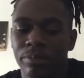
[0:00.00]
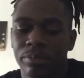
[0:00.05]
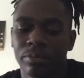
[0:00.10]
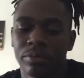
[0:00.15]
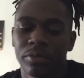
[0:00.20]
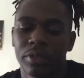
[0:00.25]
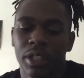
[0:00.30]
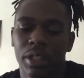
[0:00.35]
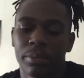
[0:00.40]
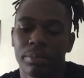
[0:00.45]

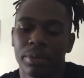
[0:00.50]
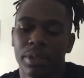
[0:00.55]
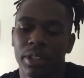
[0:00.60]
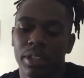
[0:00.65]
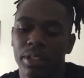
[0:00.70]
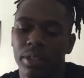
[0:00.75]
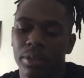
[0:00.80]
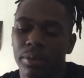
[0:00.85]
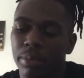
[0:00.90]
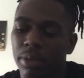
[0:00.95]
that
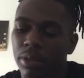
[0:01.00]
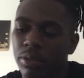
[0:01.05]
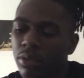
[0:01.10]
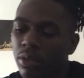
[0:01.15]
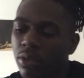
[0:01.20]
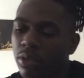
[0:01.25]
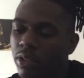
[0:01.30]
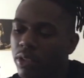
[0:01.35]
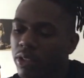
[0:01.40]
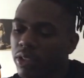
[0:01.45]
played a big
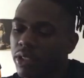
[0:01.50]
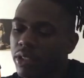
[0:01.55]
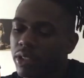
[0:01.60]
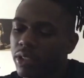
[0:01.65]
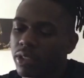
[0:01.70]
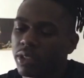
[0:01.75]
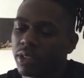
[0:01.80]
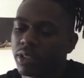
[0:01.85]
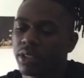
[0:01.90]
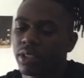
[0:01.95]
role in
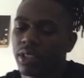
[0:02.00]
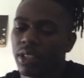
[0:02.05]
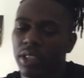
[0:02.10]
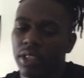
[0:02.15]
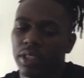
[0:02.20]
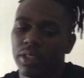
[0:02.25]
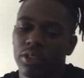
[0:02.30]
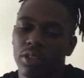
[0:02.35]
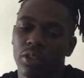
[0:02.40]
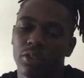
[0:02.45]
just,
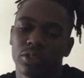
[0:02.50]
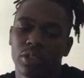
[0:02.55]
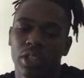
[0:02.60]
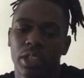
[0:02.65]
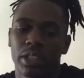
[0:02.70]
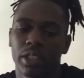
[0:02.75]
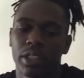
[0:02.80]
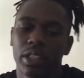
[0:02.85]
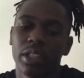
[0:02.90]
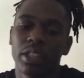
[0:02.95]
trying
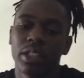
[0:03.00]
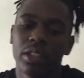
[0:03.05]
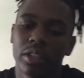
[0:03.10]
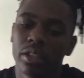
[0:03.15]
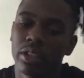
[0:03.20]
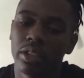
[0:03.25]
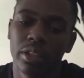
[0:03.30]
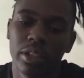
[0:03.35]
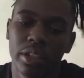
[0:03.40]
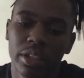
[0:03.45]
to get here
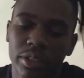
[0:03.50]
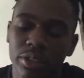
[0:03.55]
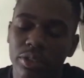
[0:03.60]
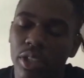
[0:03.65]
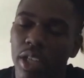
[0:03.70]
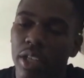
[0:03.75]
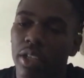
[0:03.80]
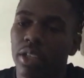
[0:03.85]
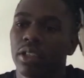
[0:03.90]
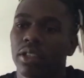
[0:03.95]
early and
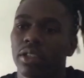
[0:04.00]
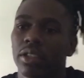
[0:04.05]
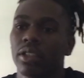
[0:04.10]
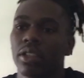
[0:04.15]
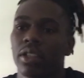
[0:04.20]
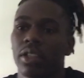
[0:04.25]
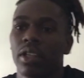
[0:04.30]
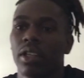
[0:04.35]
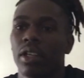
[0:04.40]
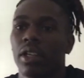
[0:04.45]
try to
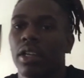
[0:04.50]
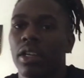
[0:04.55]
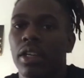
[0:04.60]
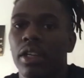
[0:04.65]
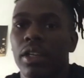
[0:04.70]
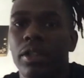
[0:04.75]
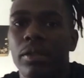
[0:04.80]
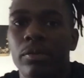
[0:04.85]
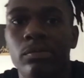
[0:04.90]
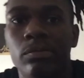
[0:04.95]

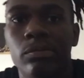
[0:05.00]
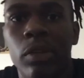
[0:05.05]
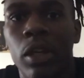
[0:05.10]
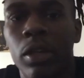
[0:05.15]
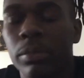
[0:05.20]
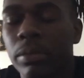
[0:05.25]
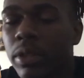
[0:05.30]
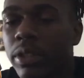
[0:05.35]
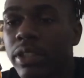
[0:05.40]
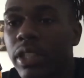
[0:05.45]

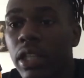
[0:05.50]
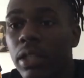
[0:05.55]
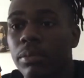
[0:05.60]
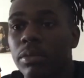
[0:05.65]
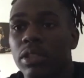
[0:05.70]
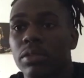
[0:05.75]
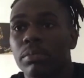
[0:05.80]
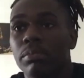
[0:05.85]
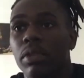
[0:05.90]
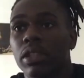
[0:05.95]
help the team
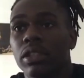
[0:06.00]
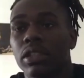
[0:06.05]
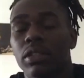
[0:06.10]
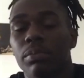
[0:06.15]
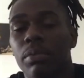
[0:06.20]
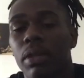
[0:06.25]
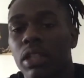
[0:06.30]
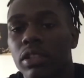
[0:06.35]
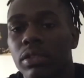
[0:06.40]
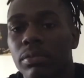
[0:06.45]
as much as
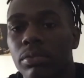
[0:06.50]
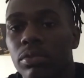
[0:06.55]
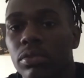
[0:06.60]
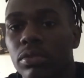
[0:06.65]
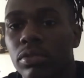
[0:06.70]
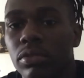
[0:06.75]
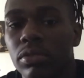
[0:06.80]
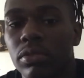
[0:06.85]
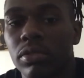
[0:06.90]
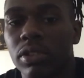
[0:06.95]

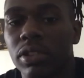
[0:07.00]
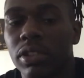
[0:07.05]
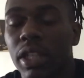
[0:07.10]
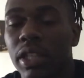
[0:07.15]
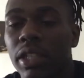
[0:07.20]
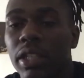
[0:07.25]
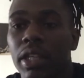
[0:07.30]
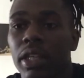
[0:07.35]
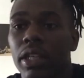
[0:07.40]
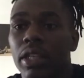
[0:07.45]
possible as I
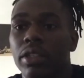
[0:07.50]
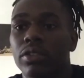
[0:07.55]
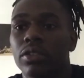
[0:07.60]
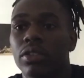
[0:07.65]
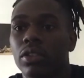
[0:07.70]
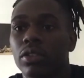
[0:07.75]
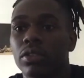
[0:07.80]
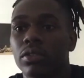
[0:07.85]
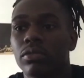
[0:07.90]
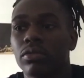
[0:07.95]
can,
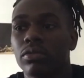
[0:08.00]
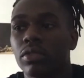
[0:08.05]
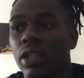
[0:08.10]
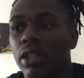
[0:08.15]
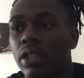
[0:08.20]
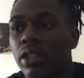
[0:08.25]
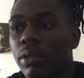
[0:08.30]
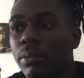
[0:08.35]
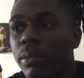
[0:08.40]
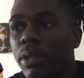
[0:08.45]
try
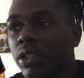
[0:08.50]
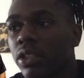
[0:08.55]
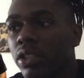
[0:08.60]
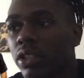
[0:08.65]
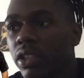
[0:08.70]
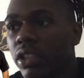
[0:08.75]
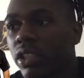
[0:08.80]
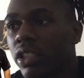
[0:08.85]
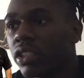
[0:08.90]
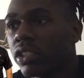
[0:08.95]
to come in
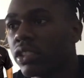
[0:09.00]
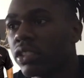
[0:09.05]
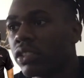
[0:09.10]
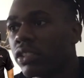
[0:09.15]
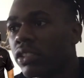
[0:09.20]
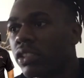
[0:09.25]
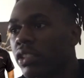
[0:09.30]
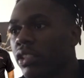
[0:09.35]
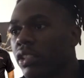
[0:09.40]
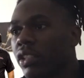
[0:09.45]
early and
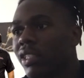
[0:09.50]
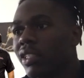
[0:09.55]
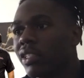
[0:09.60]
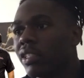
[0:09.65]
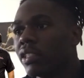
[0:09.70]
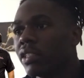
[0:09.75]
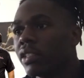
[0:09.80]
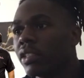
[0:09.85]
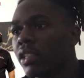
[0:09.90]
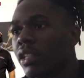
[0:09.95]
get
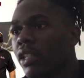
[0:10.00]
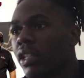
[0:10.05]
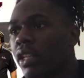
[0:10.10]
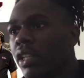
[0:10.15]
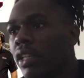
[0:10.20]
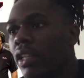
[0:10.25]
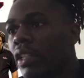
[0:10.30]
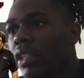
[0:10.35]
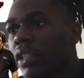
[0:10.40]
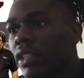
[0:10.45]
a
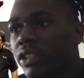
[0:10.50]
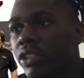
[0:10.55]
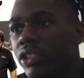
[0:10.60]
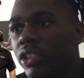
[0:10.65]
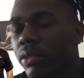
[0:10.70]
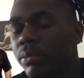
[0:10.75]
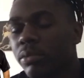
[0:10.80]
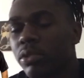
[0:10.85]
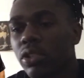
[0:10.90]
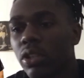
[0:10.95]
get a
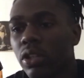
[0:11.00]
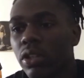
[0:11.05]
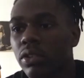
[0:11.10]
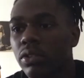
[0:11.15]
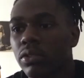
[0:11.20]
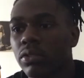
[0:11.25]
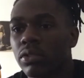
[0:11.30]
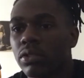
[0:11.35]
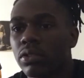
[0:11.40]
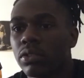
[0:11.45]
jump
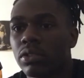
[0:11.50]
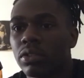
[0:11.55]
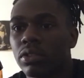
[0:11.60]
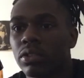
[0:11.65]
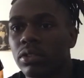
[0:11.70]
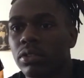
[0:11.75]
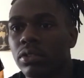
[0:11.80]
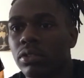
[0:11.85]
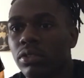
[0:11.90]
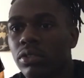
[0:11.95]
start
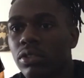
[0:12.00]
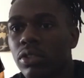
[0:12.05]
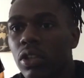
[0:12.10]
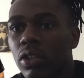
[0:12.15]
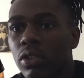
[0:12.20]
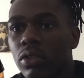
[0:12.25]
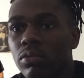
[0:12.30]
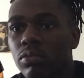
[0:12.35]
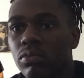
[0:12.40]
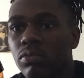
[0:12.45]
on,
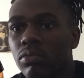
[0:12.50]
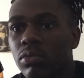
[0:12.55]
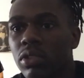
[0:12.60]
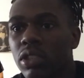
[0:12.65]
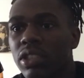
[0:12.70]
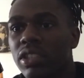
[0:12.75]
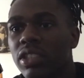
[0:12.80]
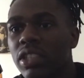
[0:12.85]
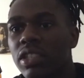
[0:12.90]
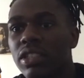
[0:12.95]
the
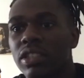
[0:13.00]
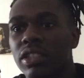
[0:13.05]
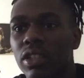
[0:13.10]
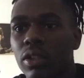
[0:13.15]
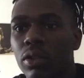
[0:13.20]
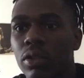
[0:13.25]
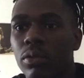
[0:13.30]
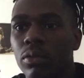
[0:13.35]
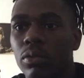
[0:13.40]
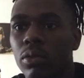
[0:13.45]
season
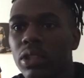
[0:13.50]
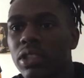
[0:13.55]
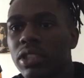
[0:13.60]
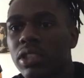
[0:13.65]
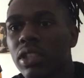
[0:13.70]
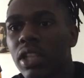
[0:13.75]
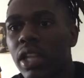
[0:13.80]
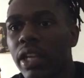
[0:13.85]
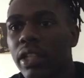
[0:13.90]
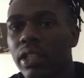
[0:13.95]
and what
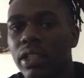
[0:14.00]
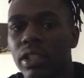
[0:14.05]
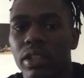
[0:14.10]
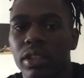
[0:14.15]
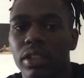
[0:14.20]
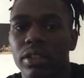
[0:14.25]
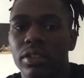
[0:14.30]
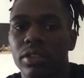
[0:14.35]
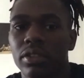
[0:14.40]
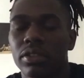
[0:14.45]
it's like
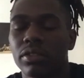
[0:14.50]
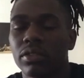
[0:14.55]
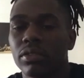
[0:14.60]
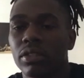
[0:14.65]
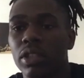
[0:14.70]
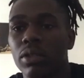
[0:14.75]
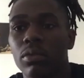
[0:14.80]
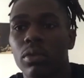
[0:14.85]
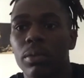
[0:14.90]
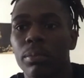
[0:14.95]
in
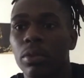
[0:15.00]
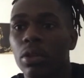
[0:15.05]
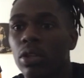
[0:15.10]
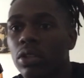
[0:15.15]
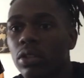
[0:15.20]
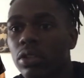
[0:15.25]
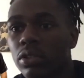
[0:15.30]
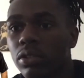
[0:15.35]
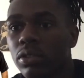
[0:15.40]
D1 ball.